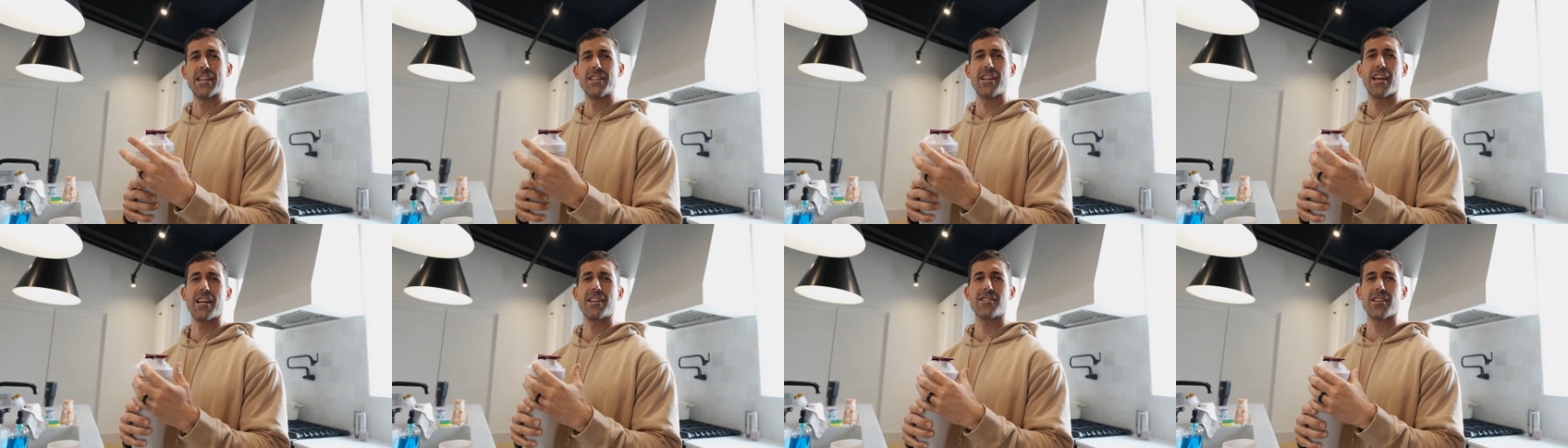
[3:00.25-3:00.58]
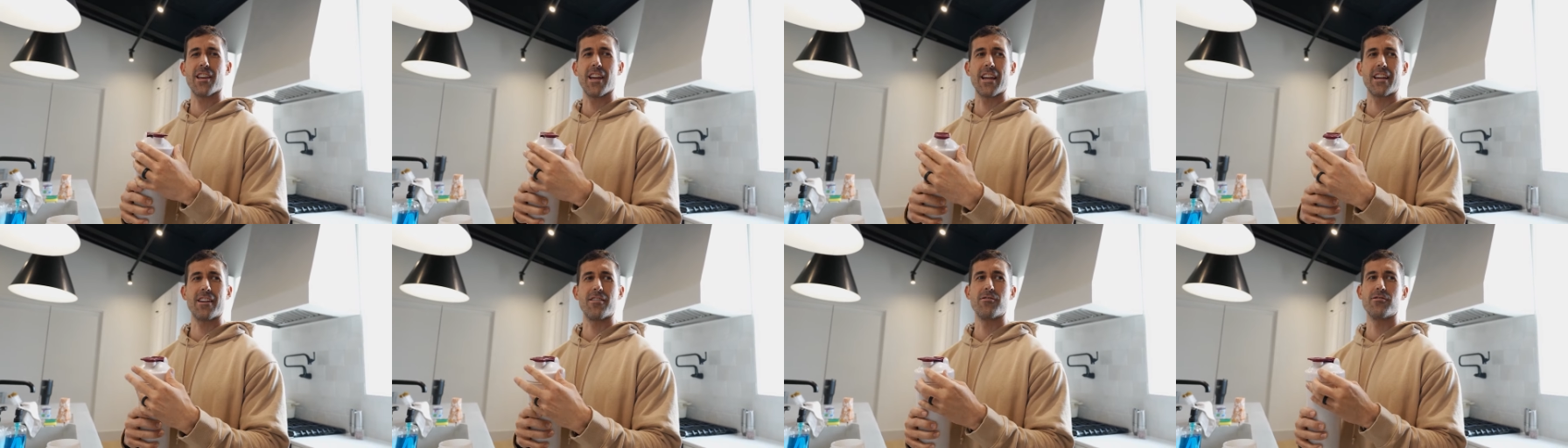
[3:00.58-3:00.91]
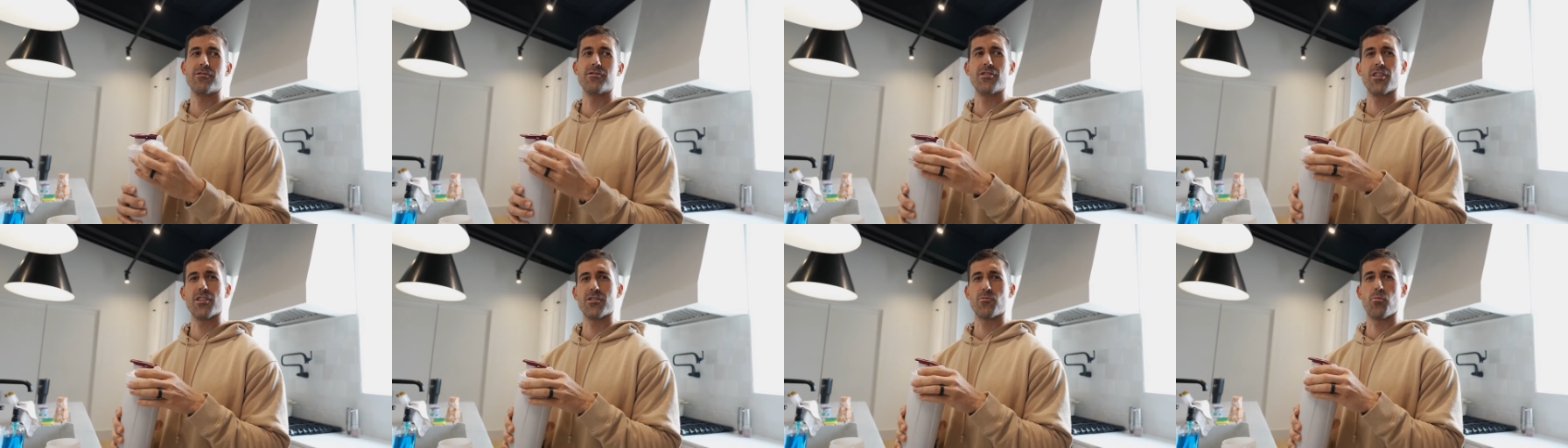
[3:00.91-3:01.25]
It tastes like
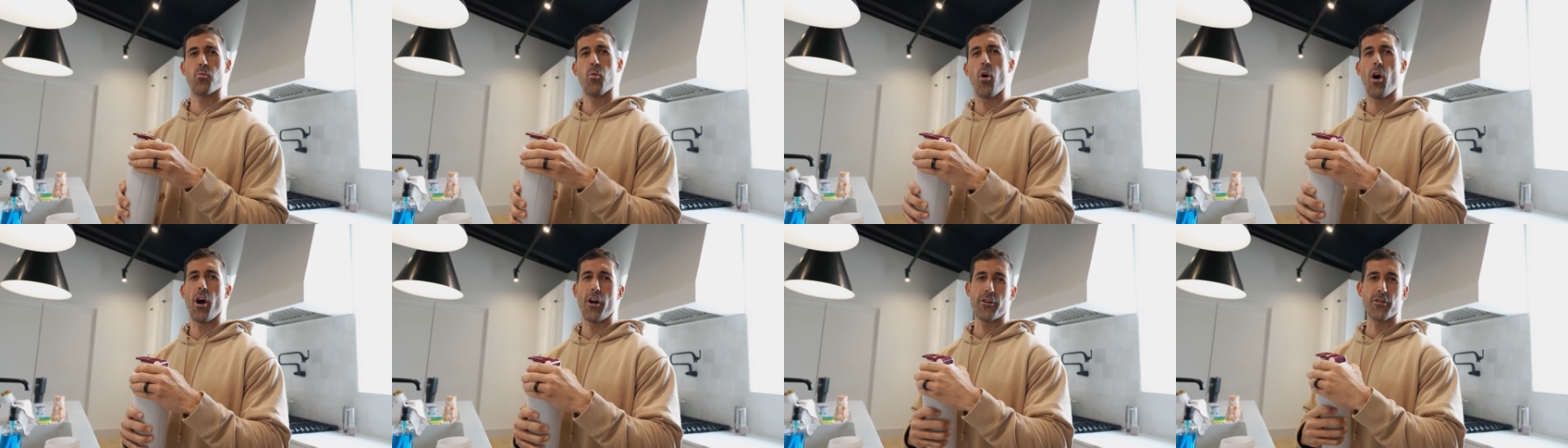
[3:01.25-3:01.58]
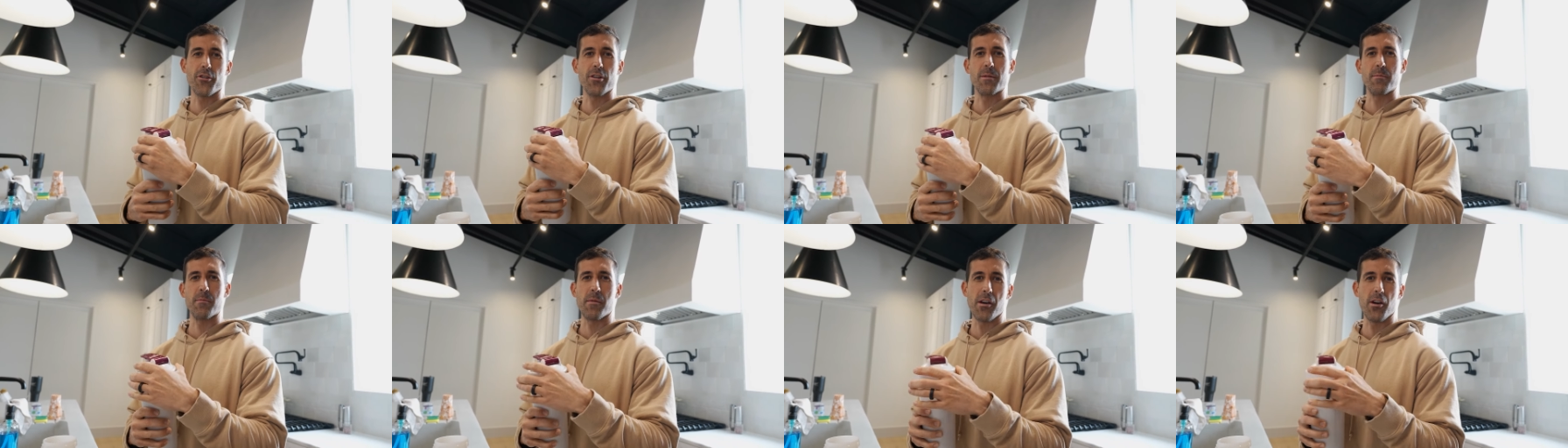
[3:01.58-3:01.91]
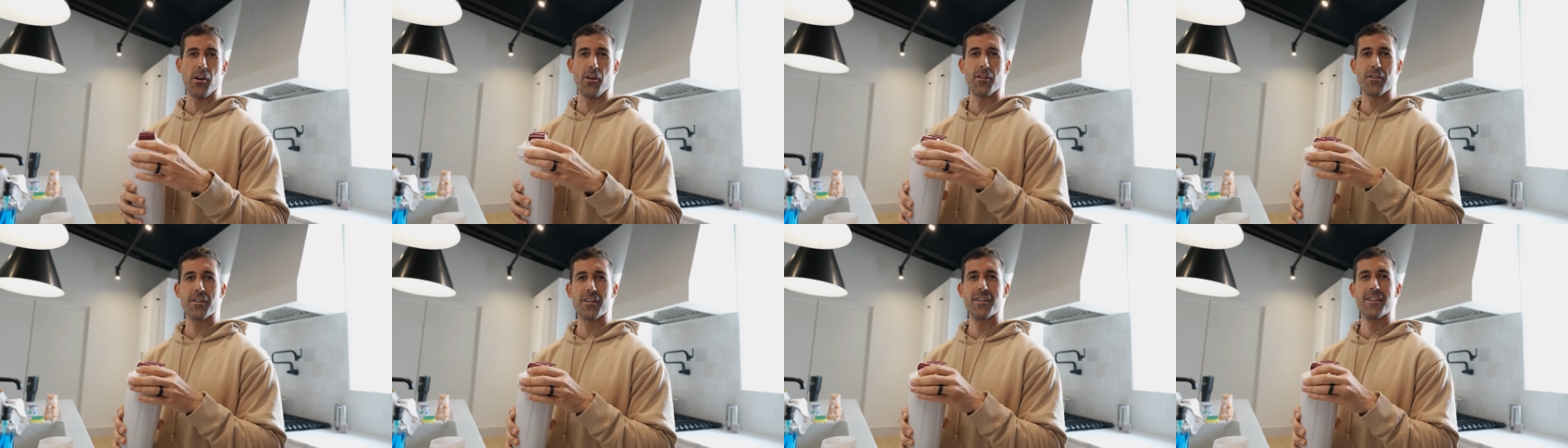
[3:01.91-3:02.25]
just watery
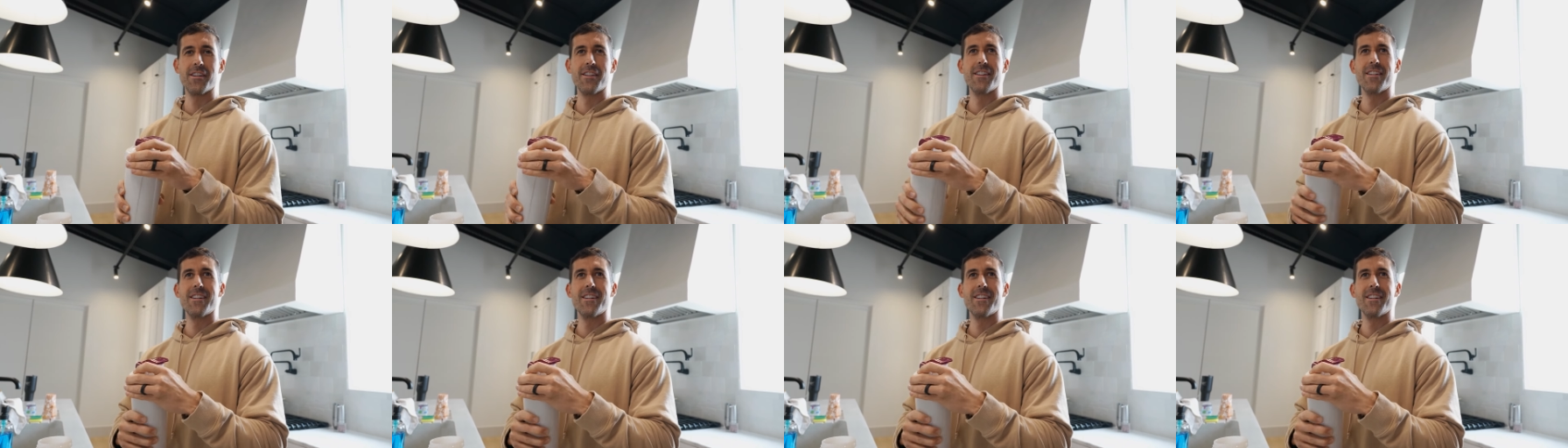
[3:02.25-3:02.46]
milk.